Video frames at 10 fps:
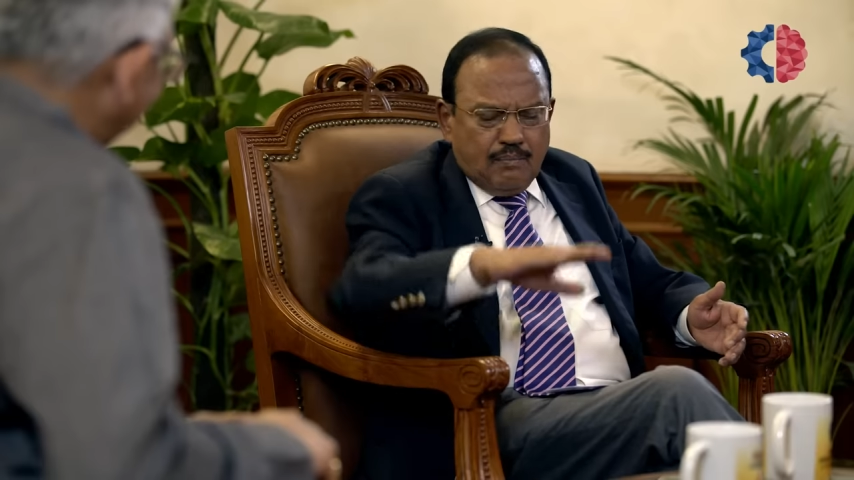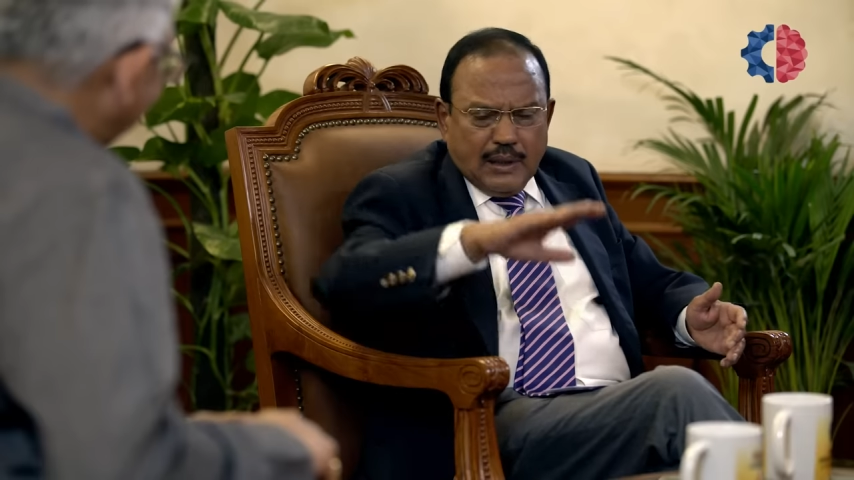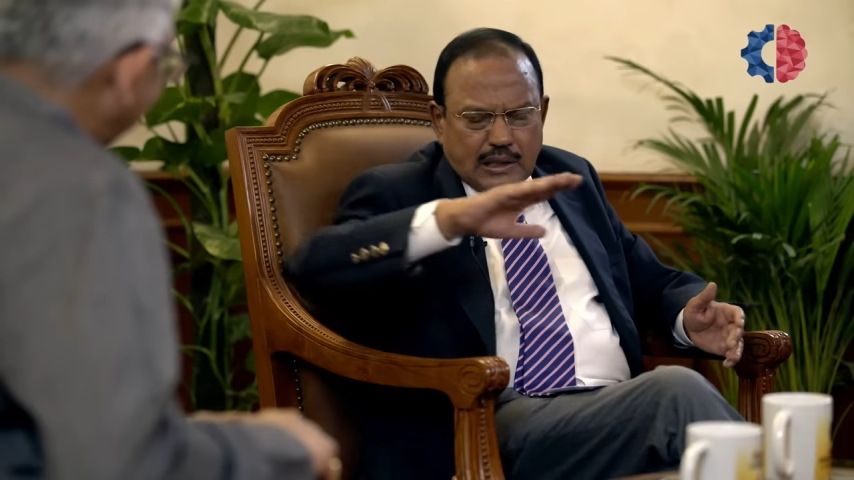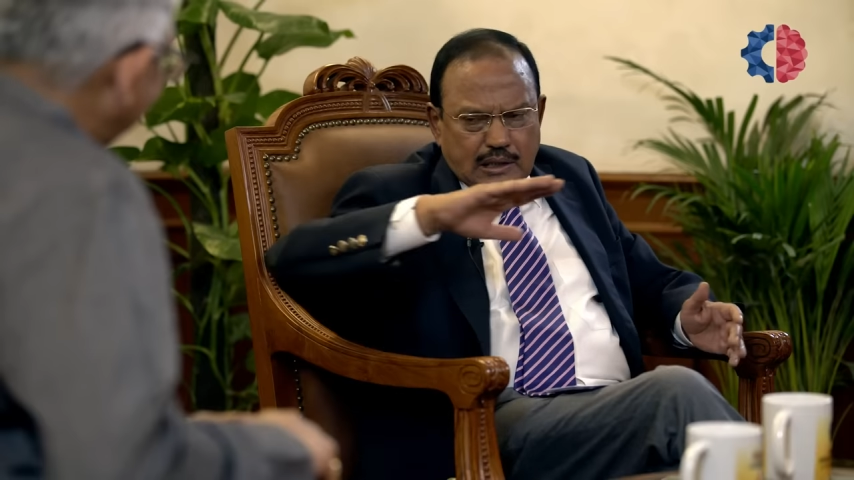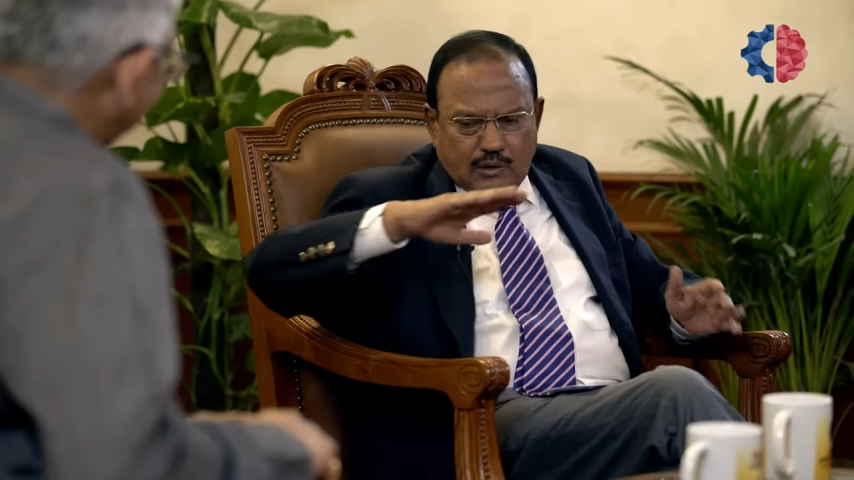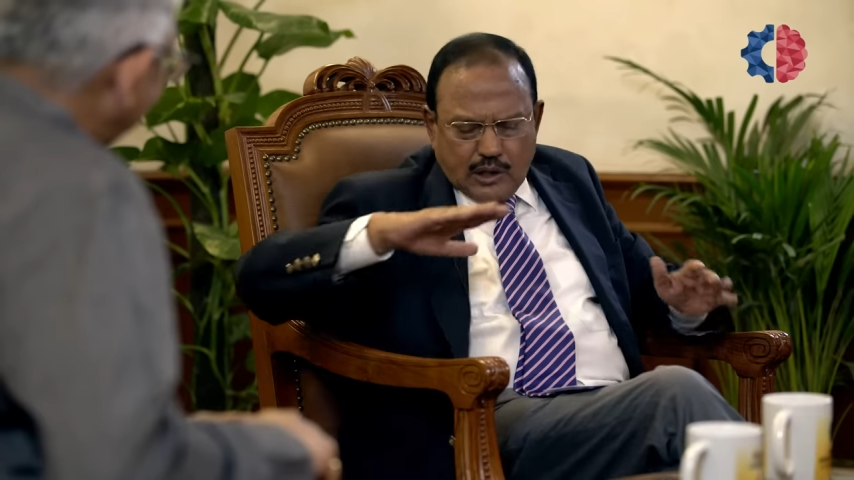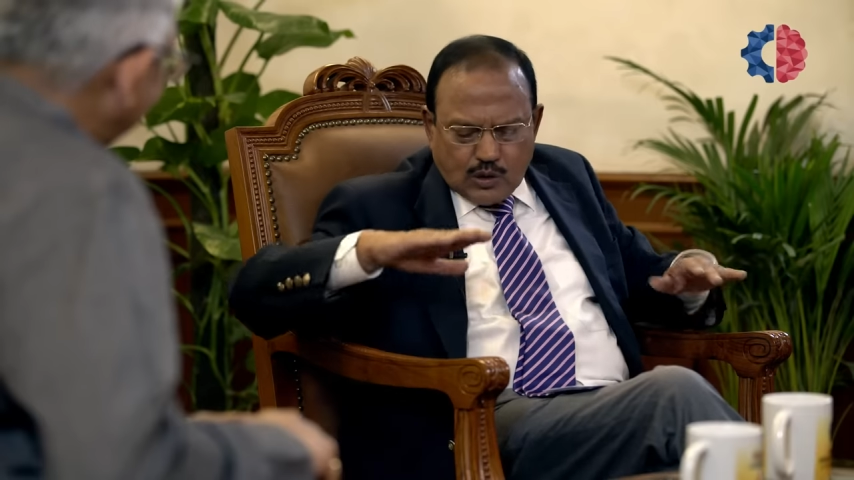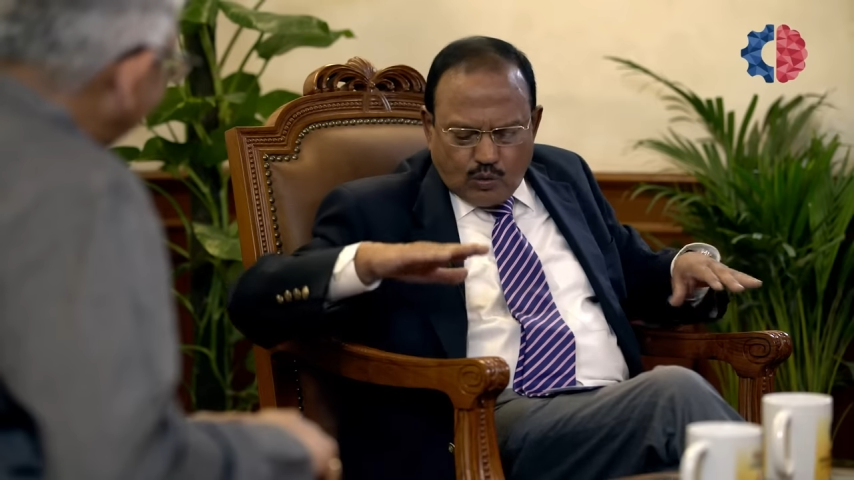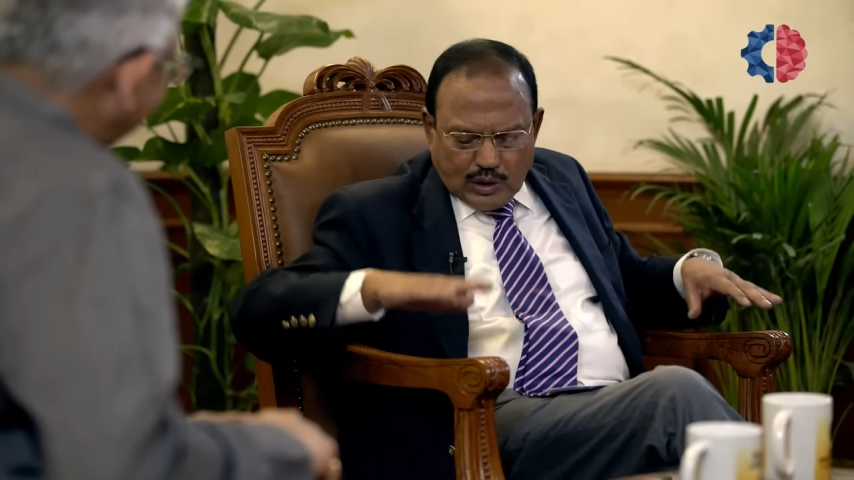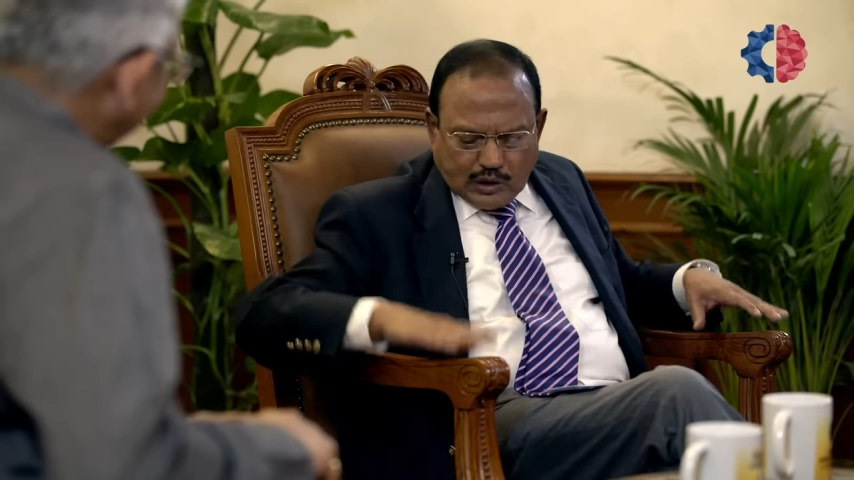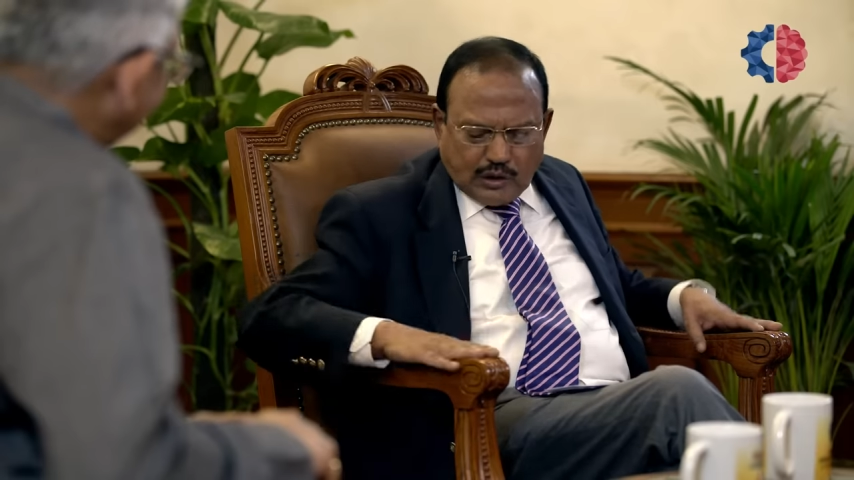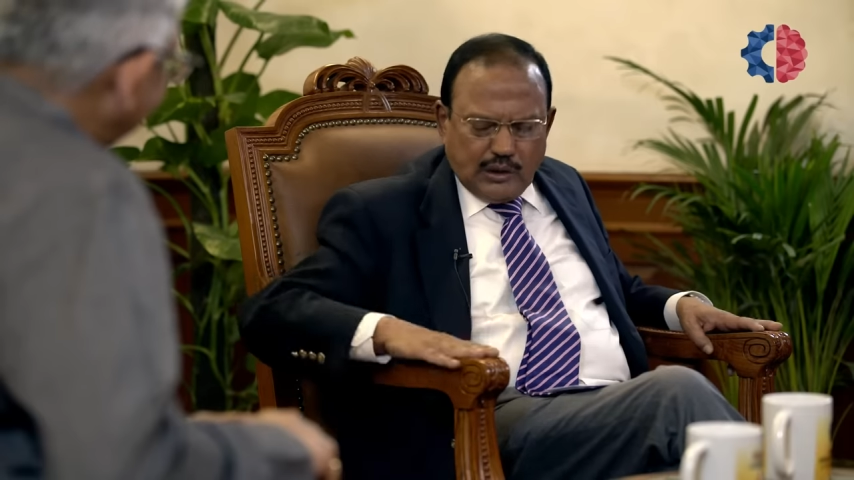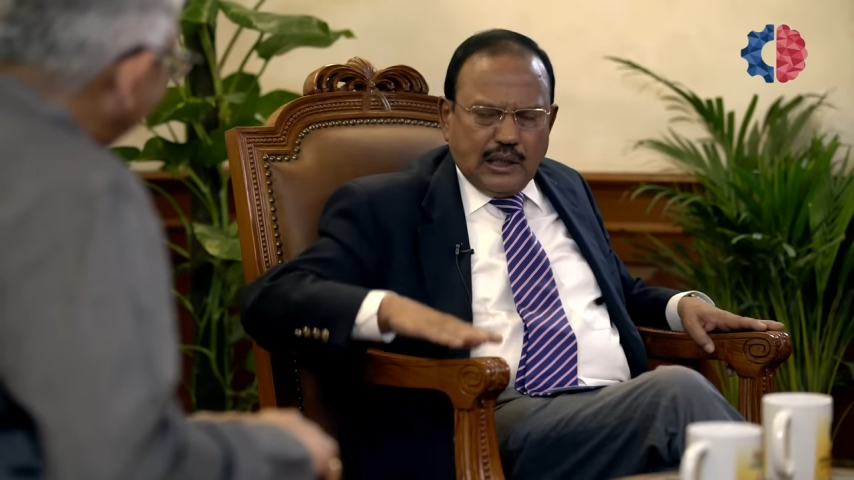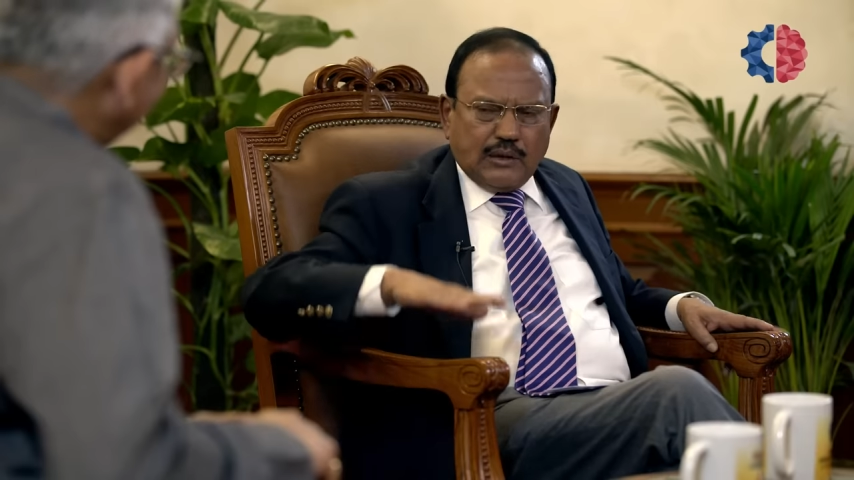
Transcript: But this question